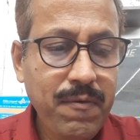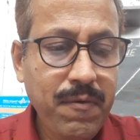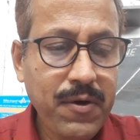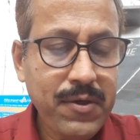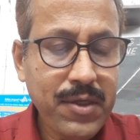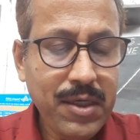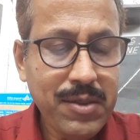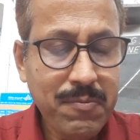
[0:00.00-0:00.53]
For
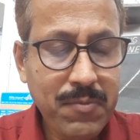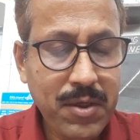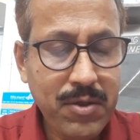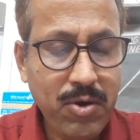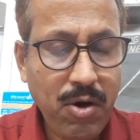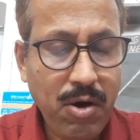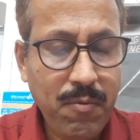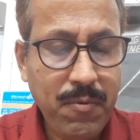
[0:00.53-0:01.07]
such
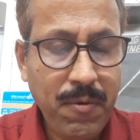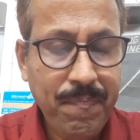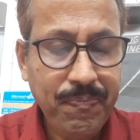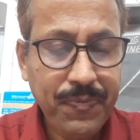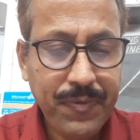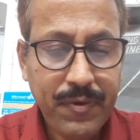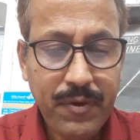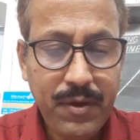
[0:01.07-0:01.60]
job,
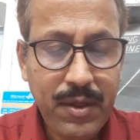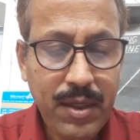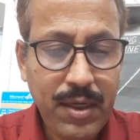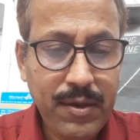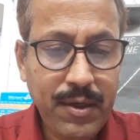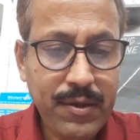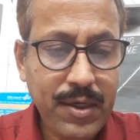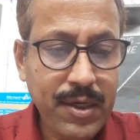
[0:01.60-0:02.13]

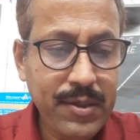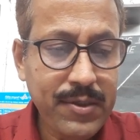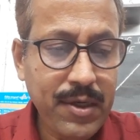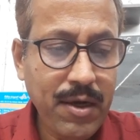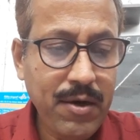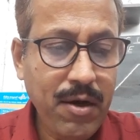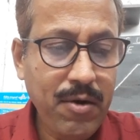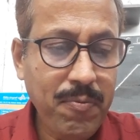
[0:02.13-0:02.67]
the threads
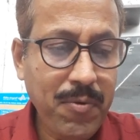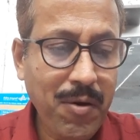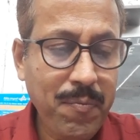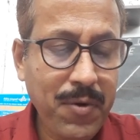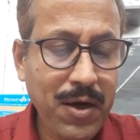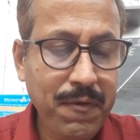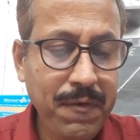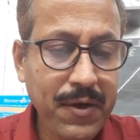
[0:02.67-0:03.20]
are not
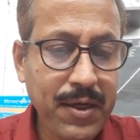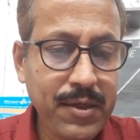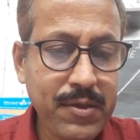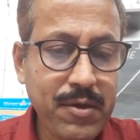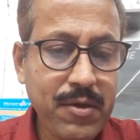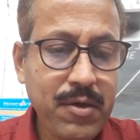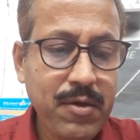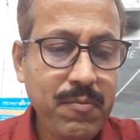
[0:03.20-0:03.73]
properly
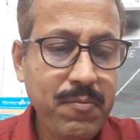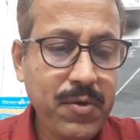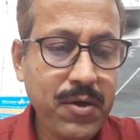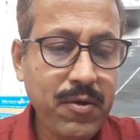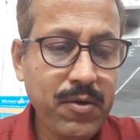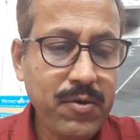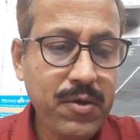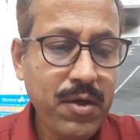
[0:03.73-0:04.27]
finished
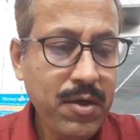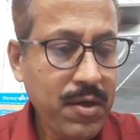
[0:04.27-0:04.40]
because